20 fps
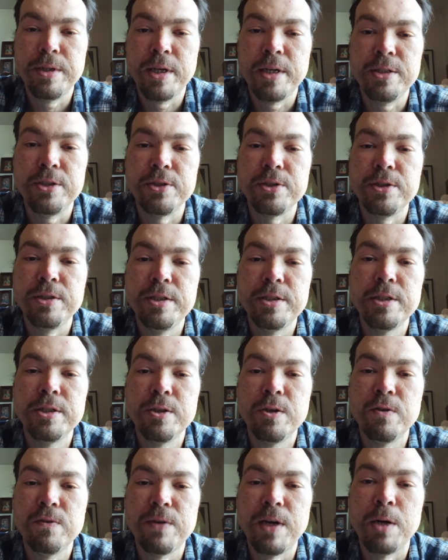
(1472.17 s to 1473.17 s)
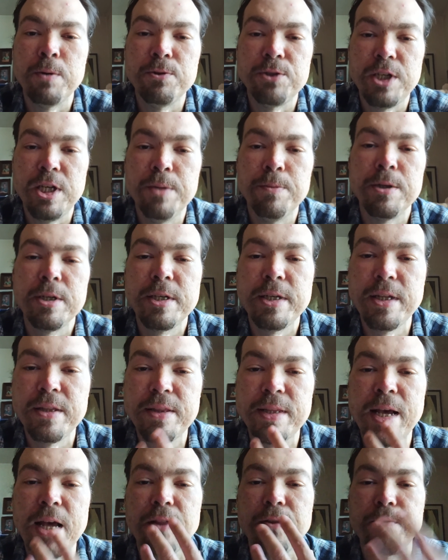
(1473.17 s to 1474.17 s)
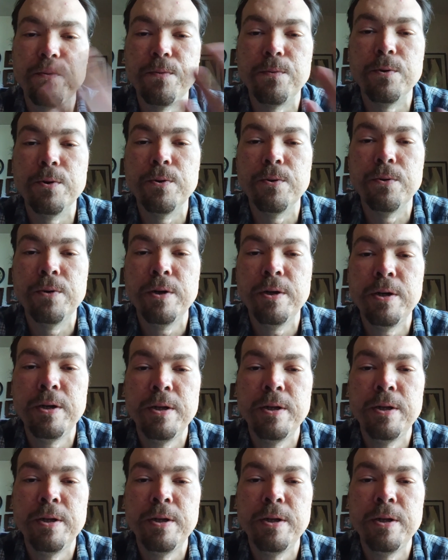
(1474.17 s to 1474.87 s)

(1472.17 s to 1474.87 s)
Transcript: I just need to know if I was able to get that through.